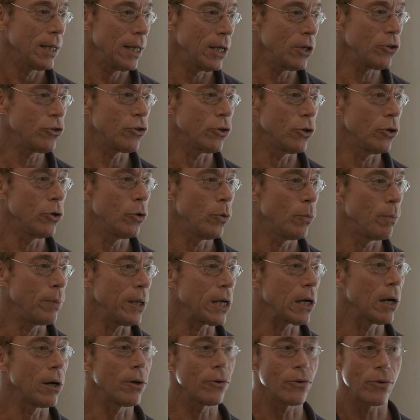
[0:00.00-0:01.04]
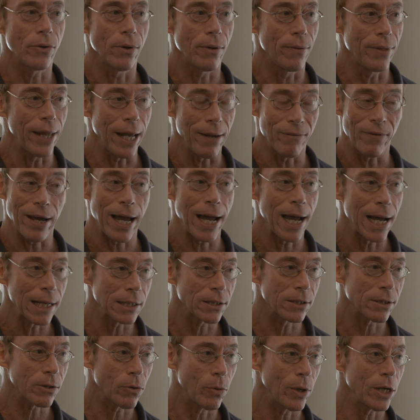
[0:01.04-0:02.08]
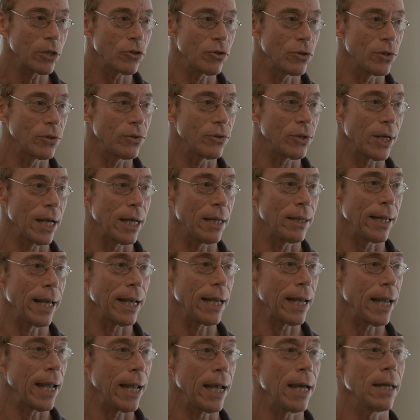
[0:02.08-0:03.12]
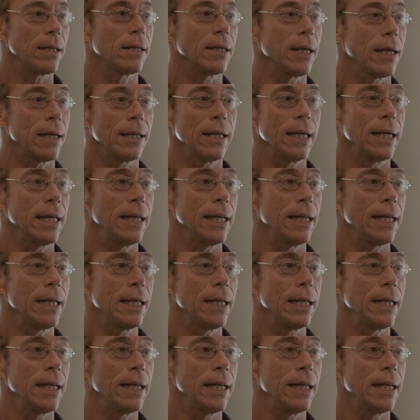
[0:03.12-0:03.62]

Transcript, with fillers: issue, because they've asked questions and they can't get